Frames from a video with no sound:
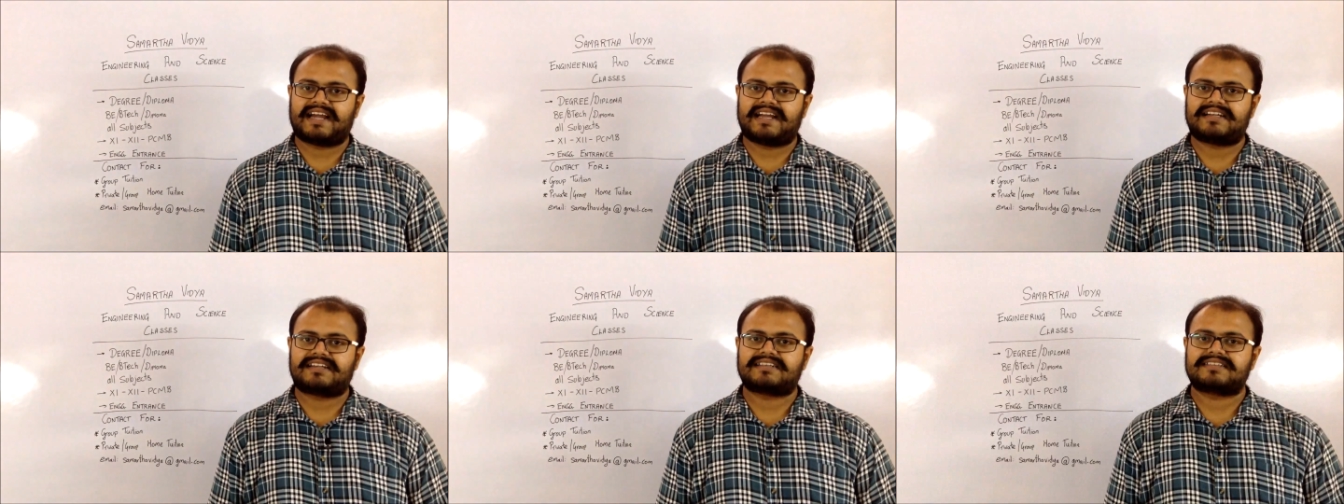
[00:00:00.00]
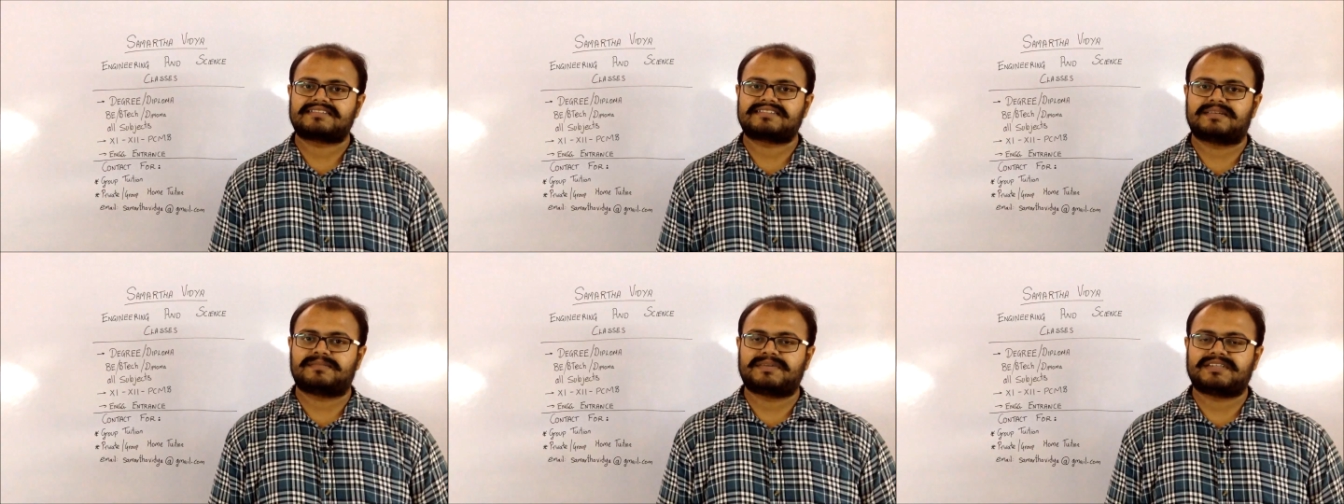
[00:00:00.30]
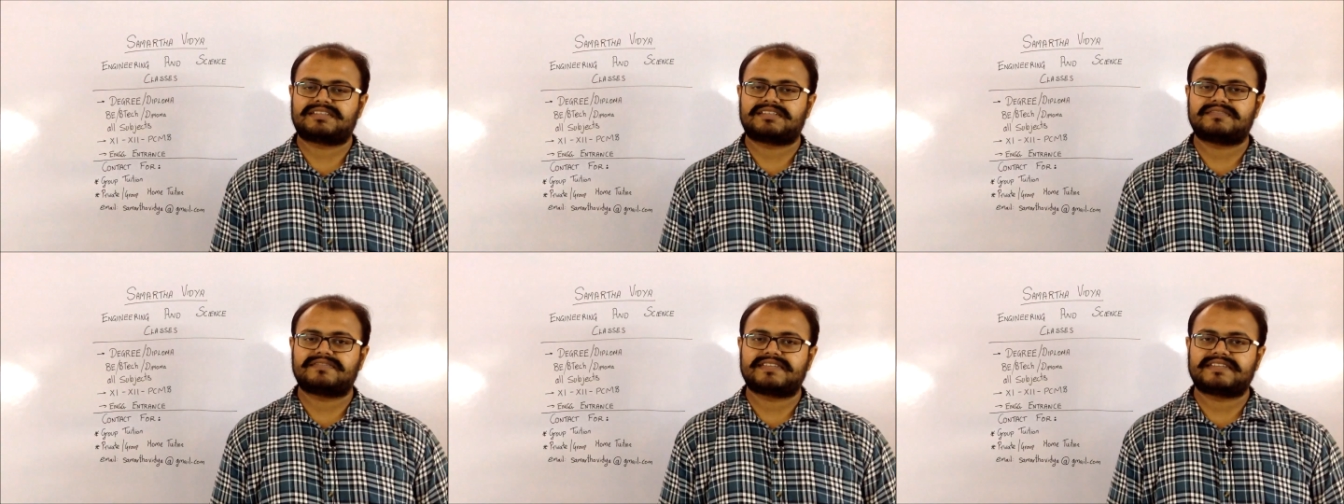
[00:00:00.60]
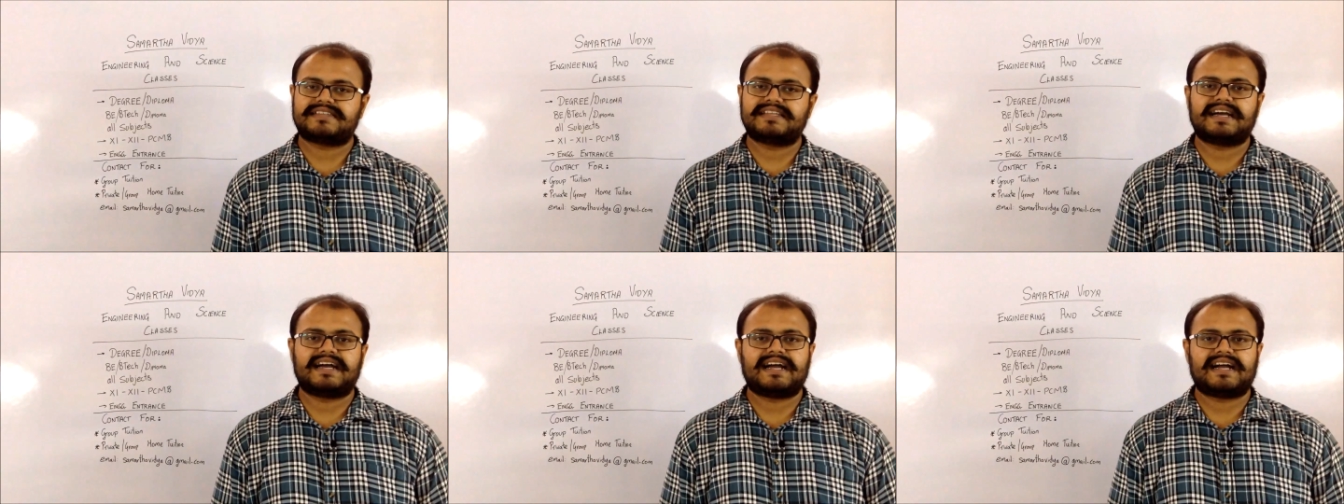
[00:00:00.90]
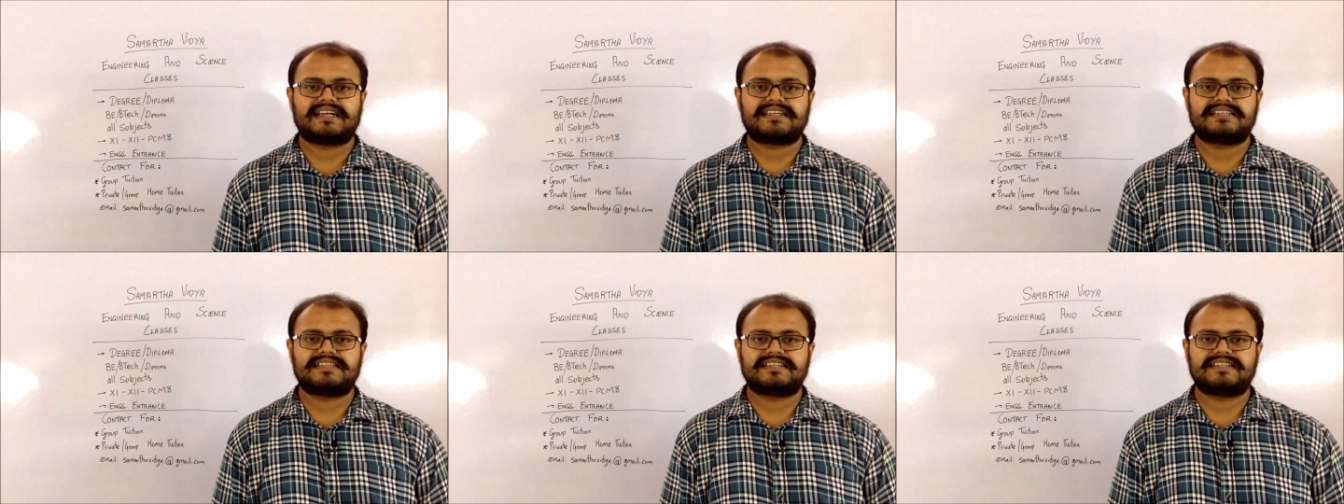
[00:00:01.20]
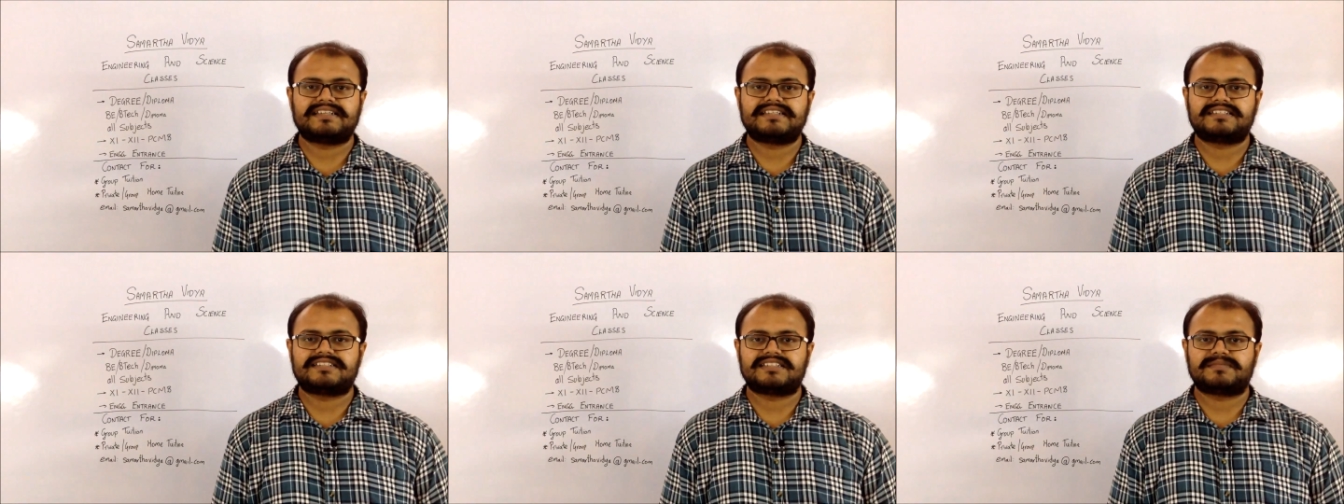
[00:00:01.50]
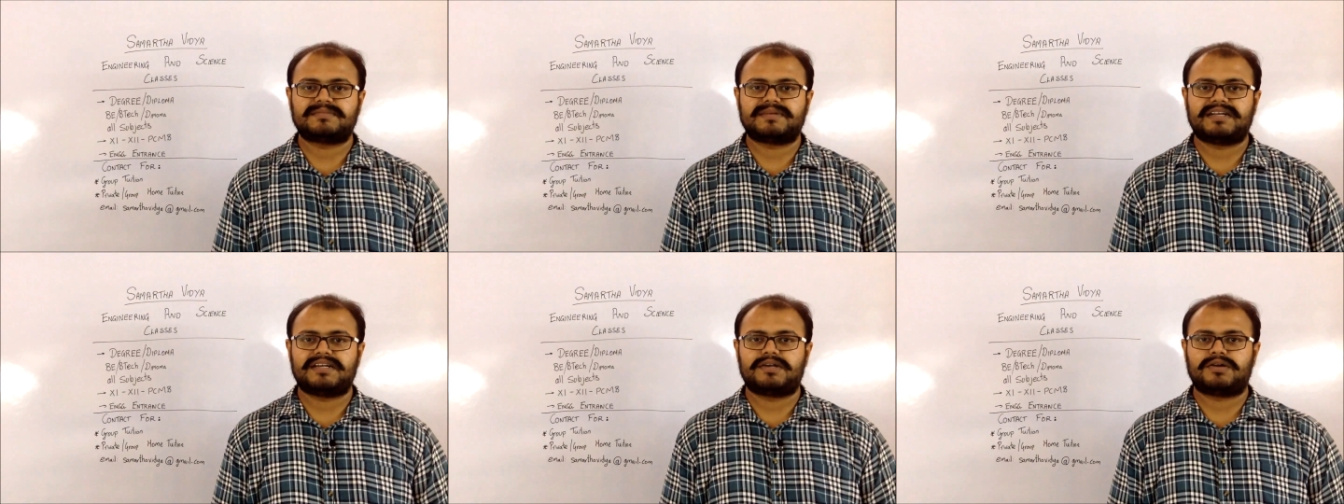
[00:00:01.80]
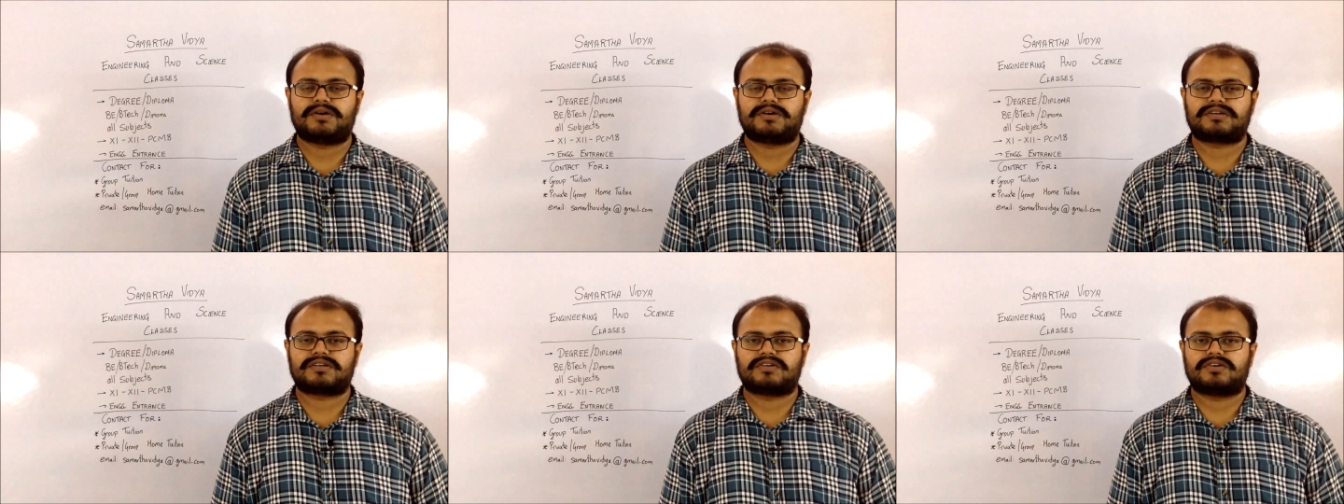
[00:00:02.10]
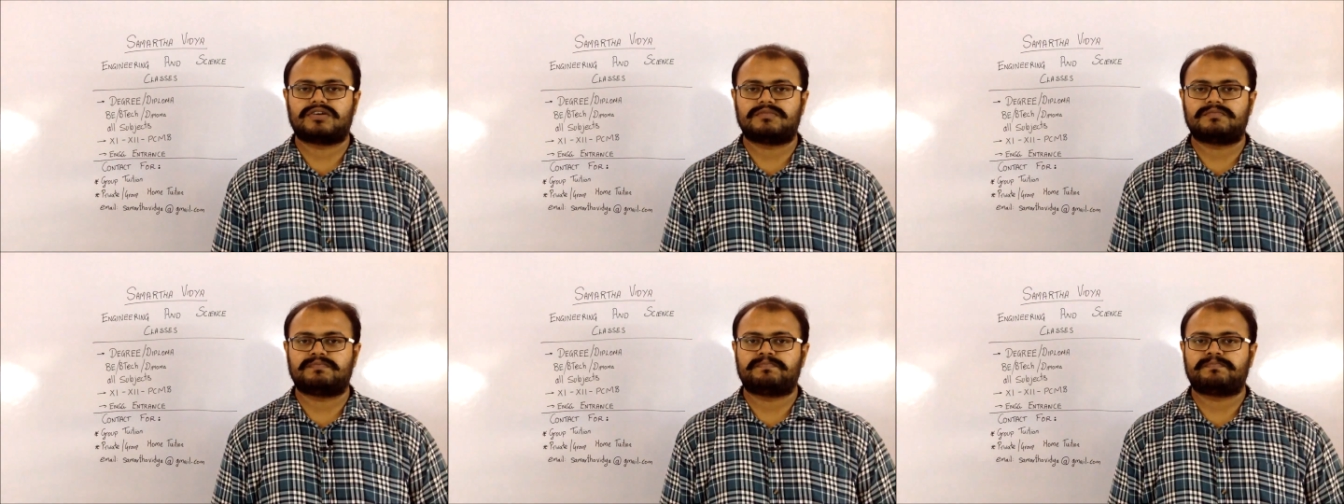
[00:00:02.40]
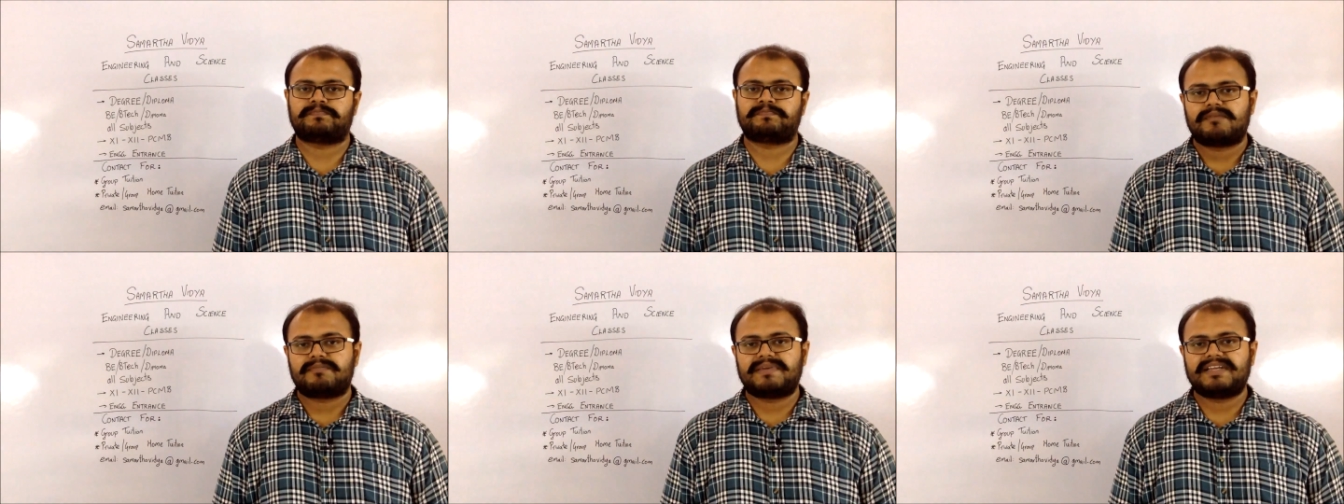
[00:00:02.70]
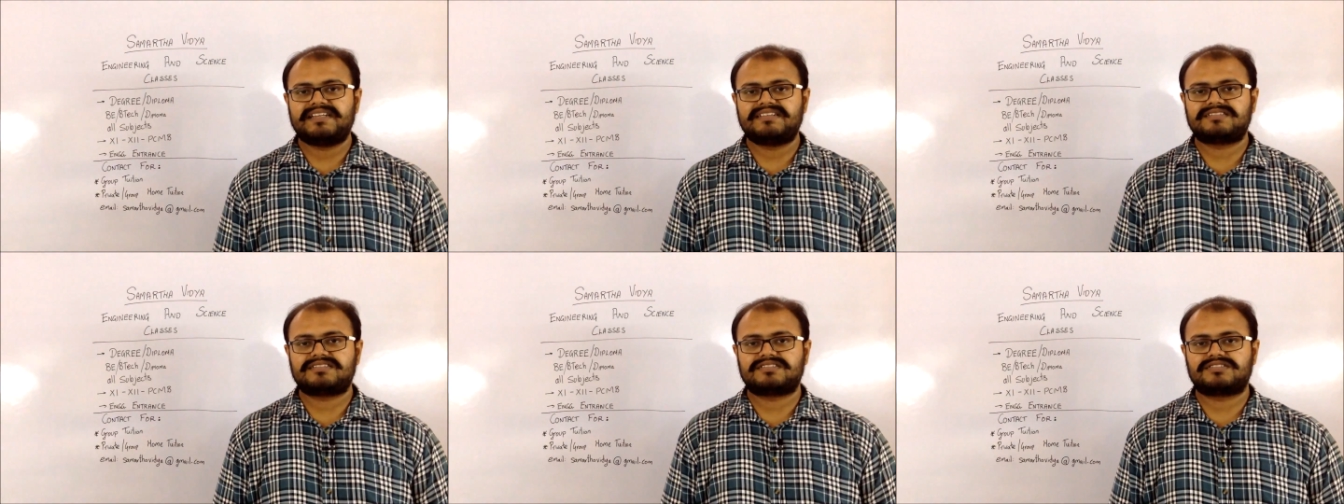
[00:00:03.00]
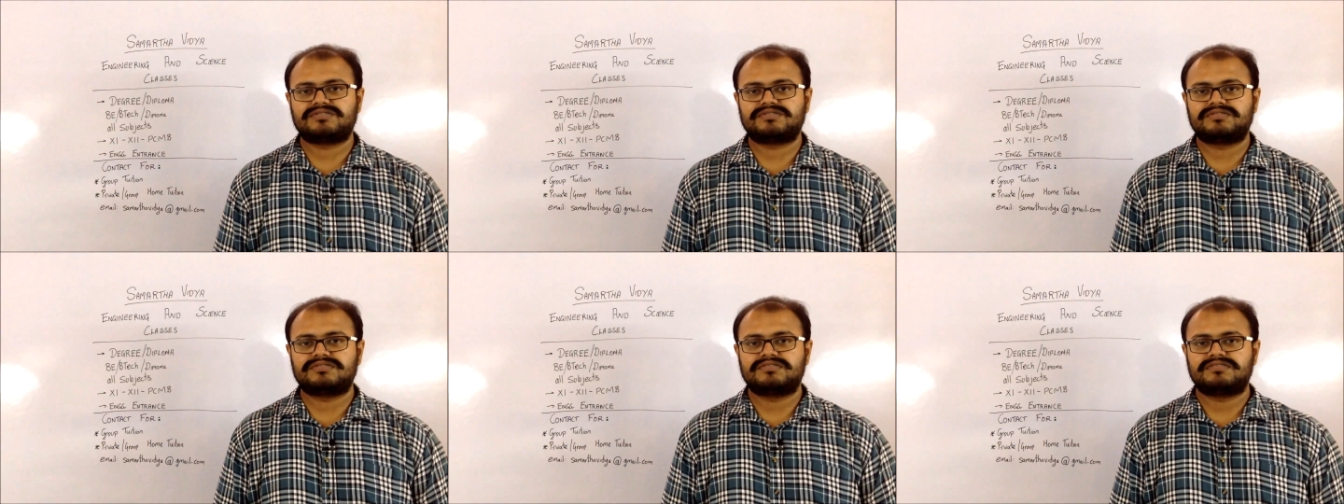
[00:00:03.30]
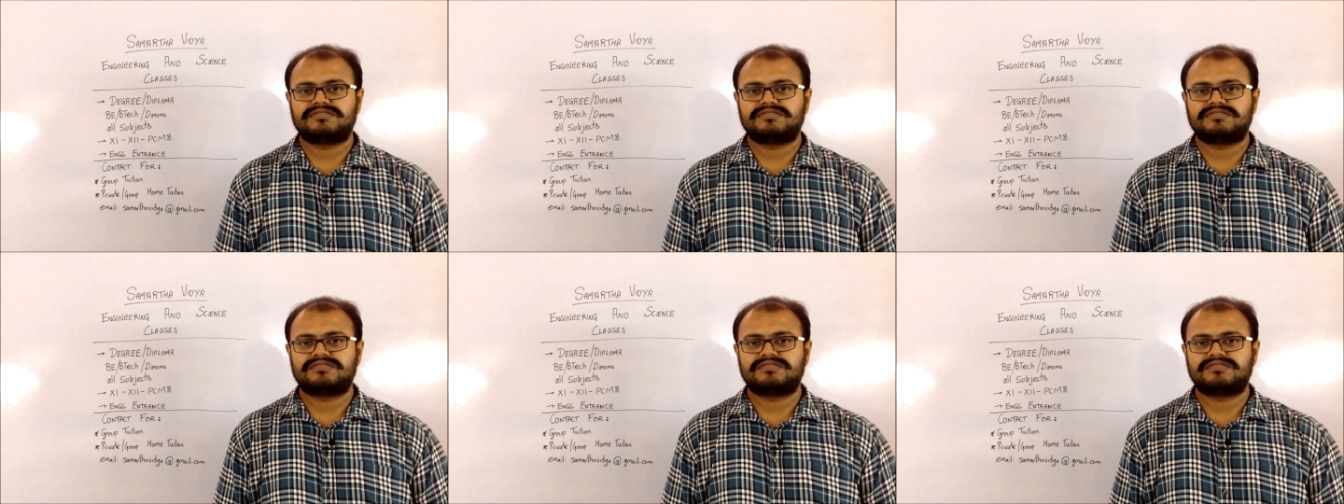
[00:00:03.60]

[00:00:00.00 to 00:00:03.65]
at samarthavidya at the rate gmail.com. Please do